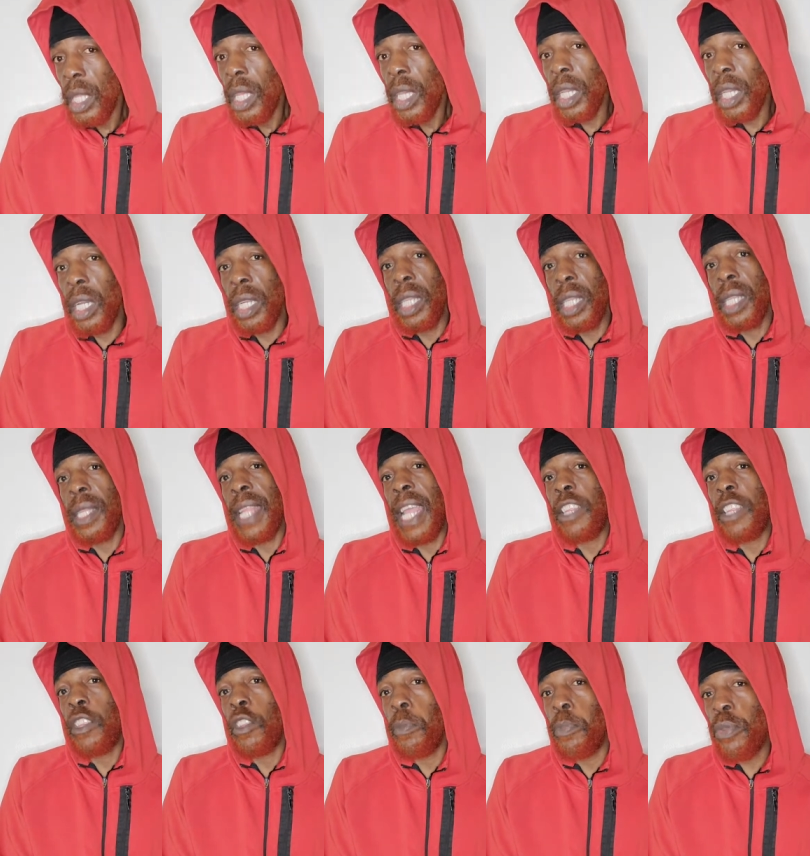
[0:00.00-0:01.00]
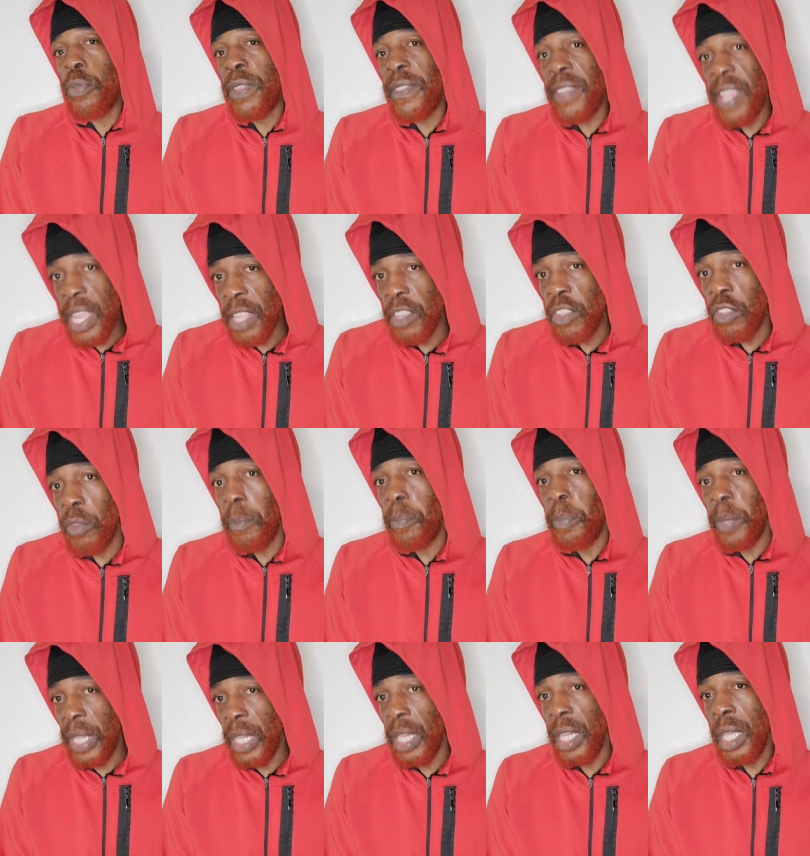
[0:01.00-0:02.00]
Good is not to pretend to
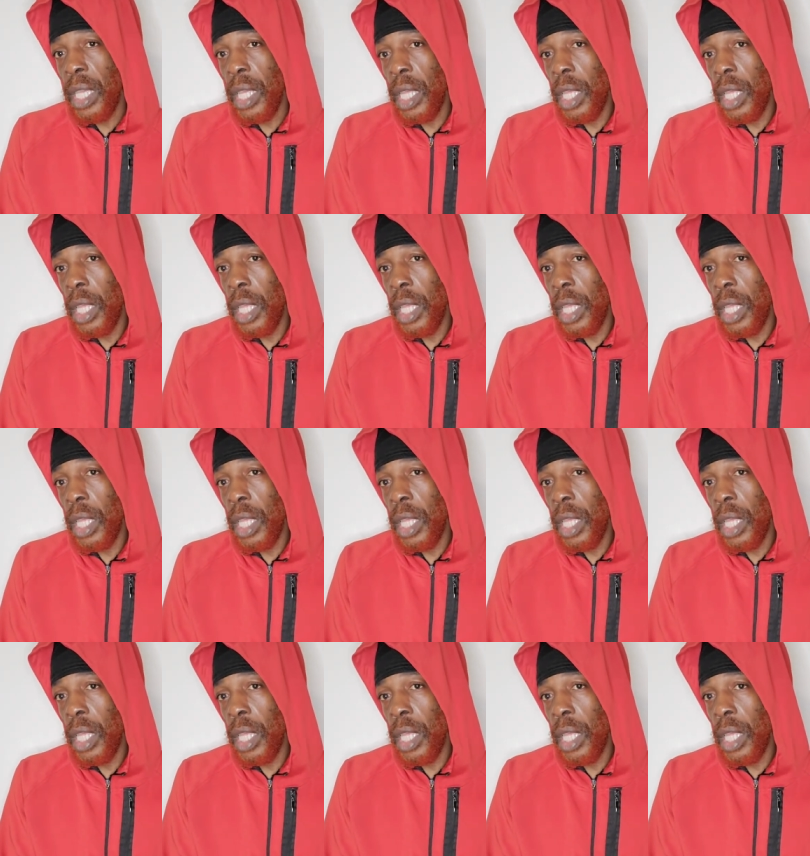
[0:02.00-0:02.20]
be